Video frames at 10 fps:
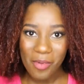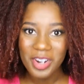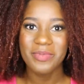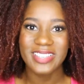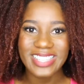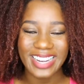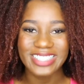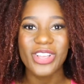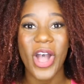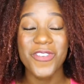I'm gonna be
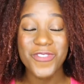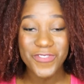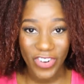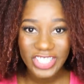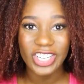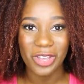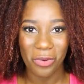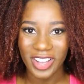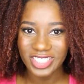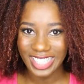starting on freshly
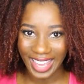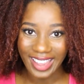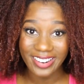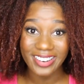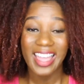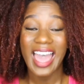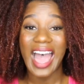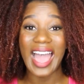washed hair.